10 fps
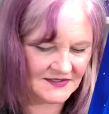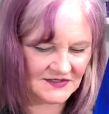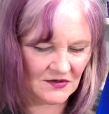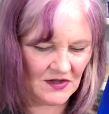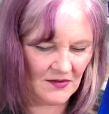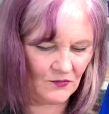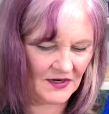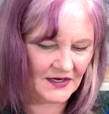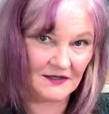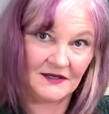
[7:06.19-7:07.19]
So I'll
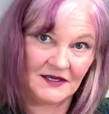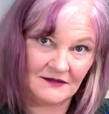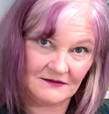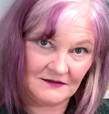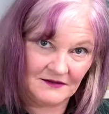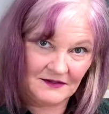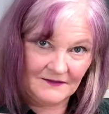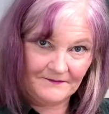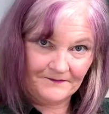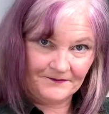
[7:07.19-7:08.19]
work it in,
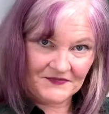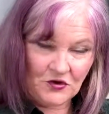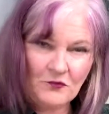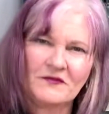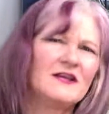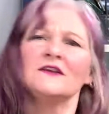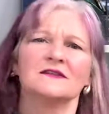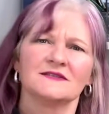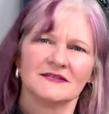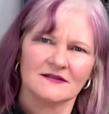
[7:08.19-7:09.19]
hopefully you can
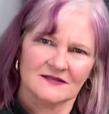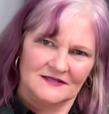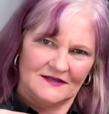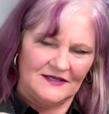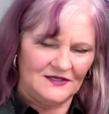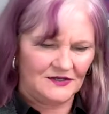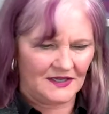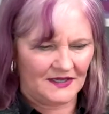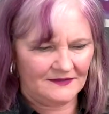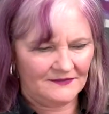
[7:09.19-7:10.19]
see this, I think you
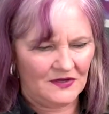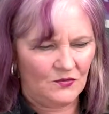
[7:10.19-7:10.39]
can.